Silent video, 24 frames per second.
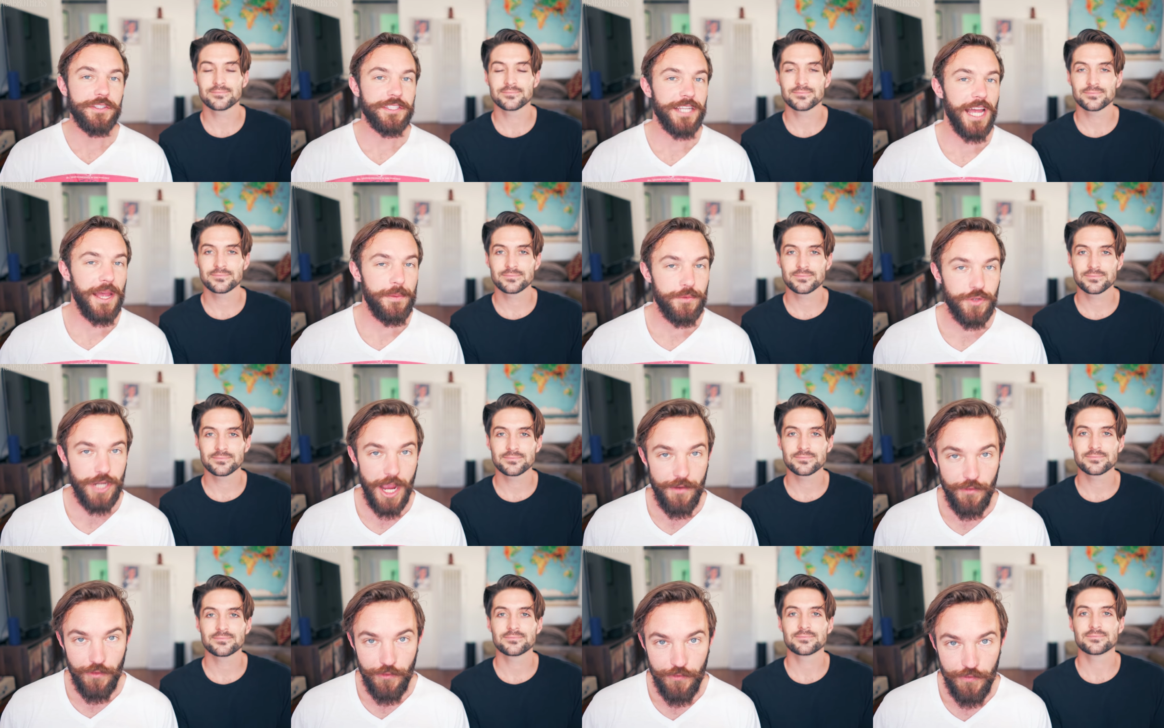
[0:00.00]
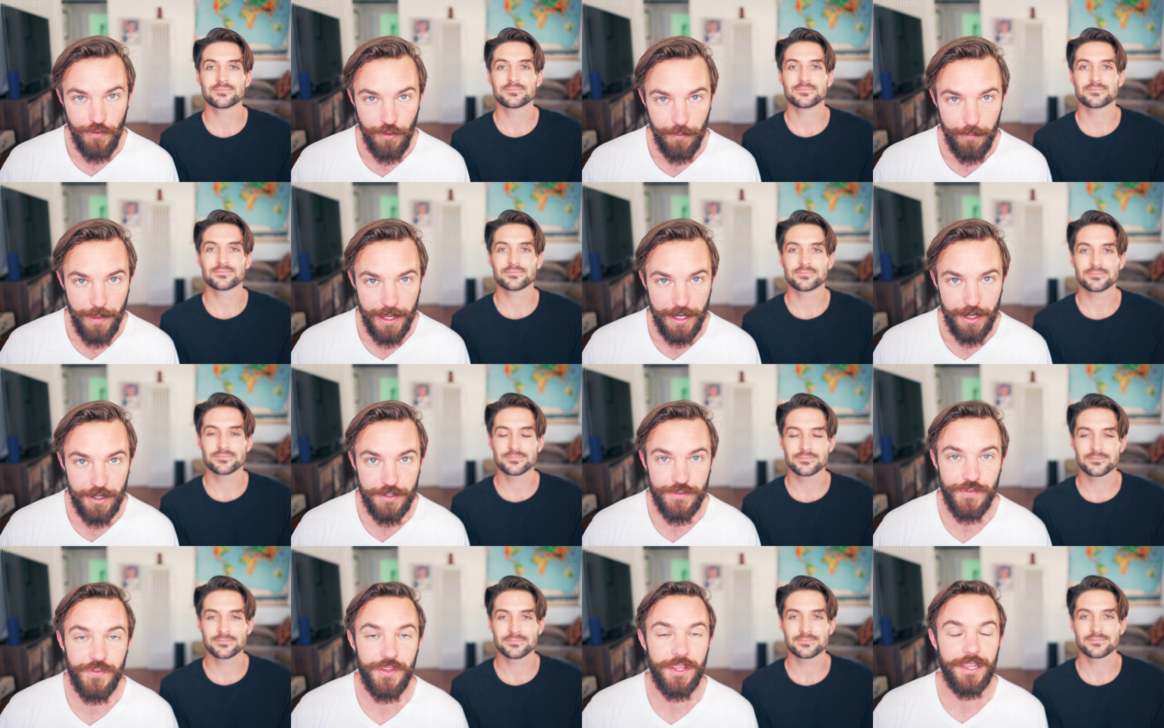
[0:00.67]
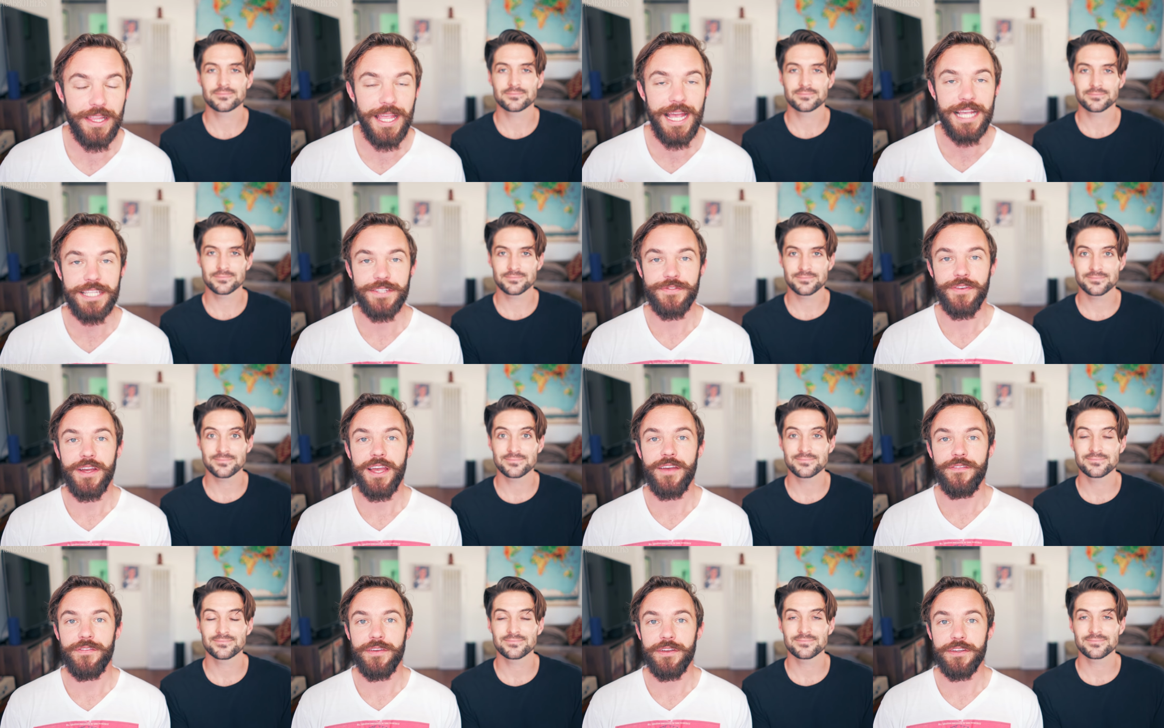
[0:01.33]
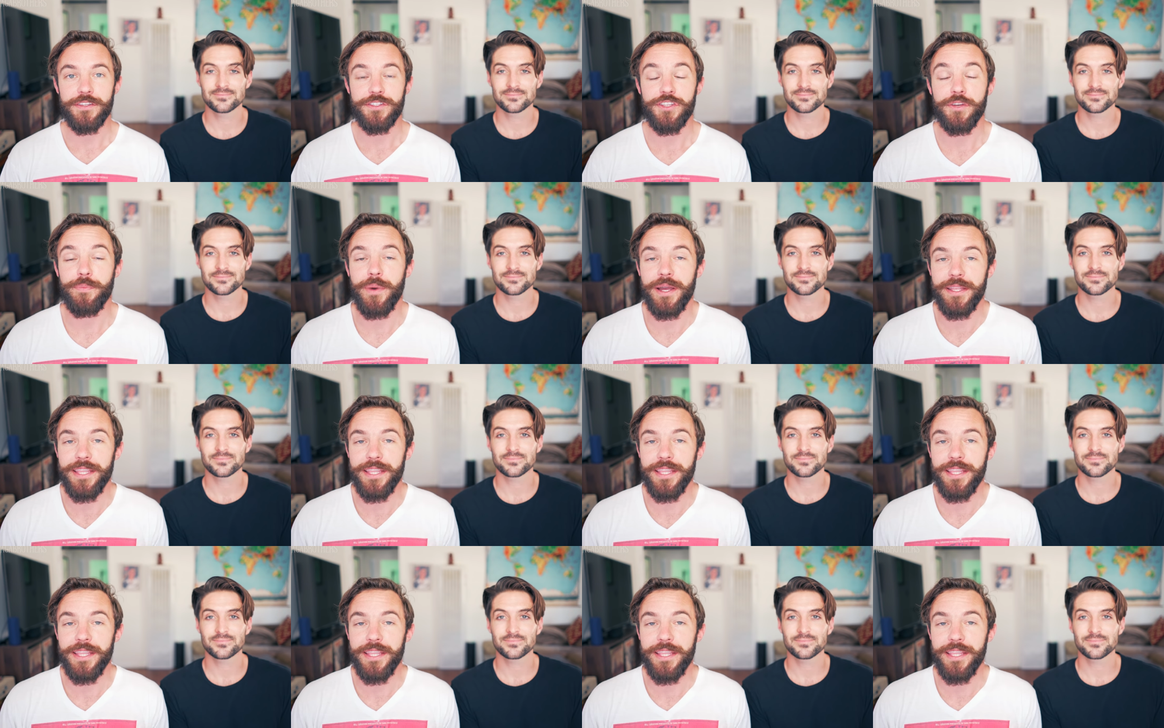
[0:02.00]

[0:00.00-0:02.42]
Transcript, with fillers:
Speaker 1: full-time travel filmmakers for the last five years, so